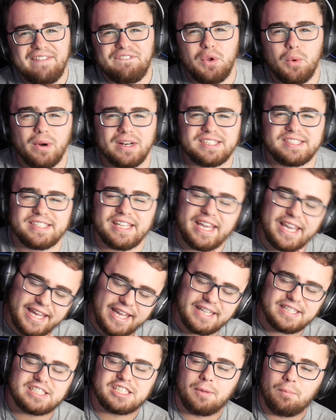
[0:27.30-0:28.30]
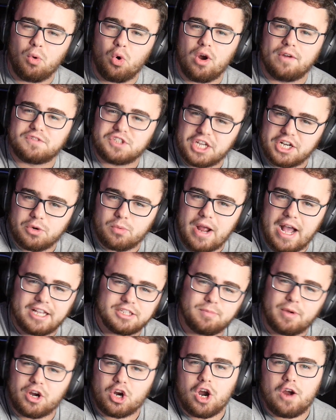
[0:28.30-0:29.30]
if you want to see some more of Jenerize,
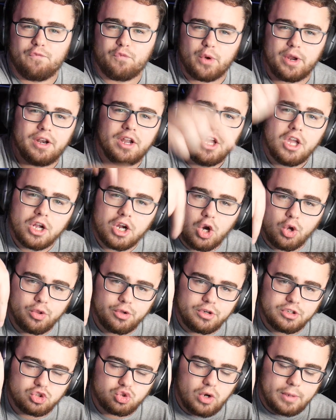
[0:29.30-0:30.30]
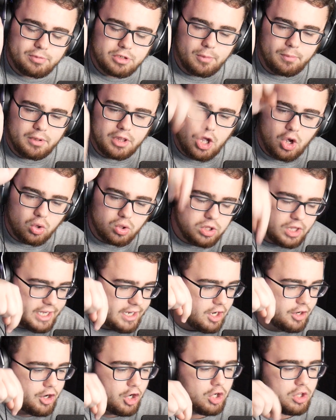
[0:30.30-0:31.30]
my girlfriend, go to the description below, click
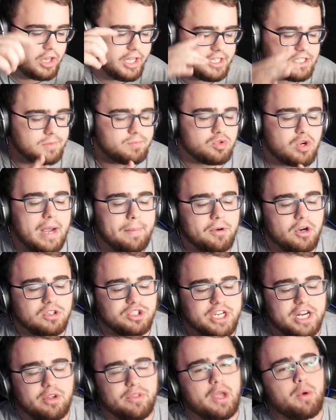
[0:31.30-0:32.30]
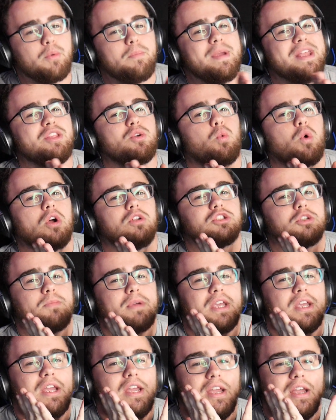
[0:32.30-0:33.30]
on her link, subscribe to her channel, that would mean the world to
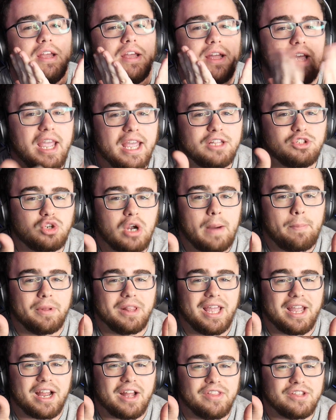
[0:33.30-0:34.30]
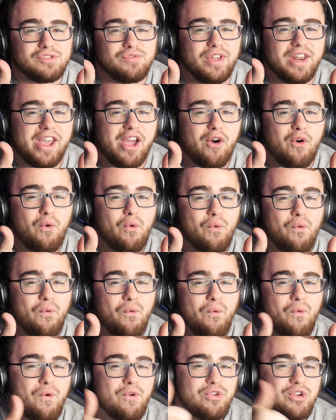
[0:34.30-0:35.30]
me, and drop a like on this video.
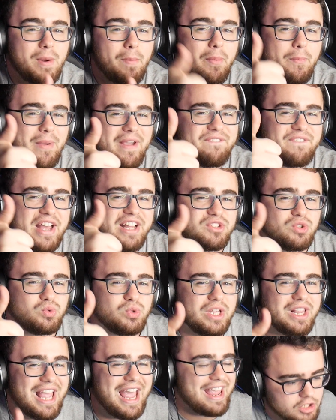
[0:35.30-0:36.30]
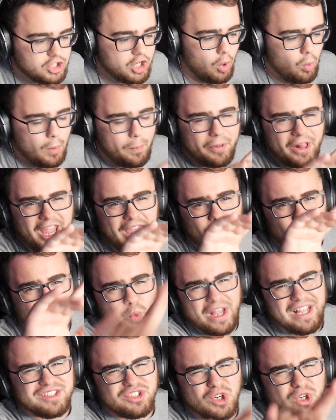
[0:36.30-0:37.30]
Up the big fat juicy light. So we're playing
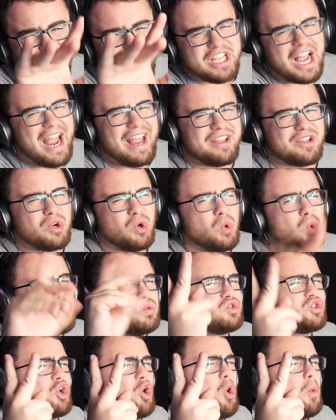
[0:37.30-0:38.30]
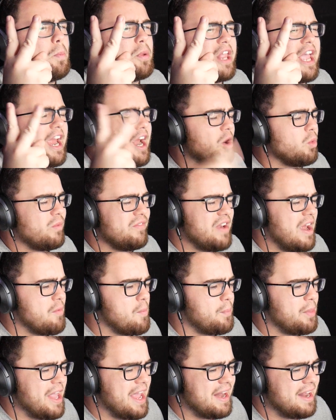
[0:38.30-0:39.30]
Wizard Tycoon 2 player. we never
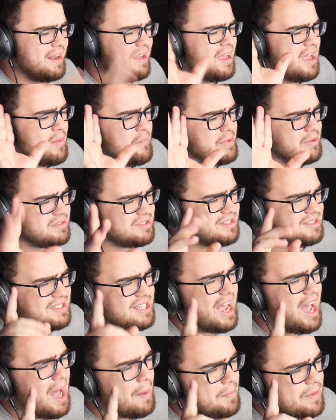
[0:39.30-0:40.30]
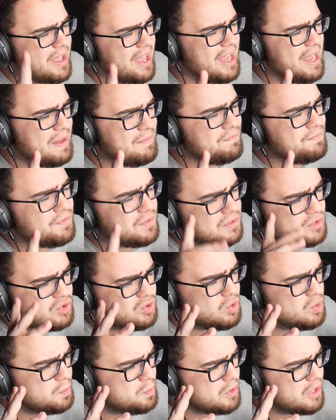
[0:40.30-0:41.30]
played it, but it was the top game for
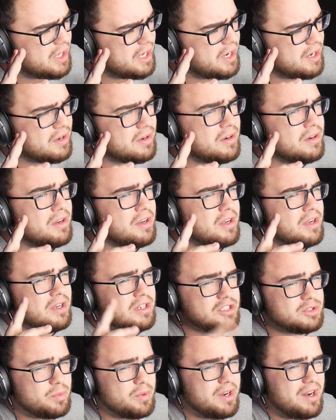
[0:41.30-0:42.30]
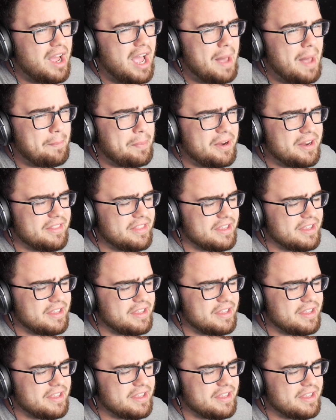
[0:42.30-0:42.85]
2 player. We're gonna hop into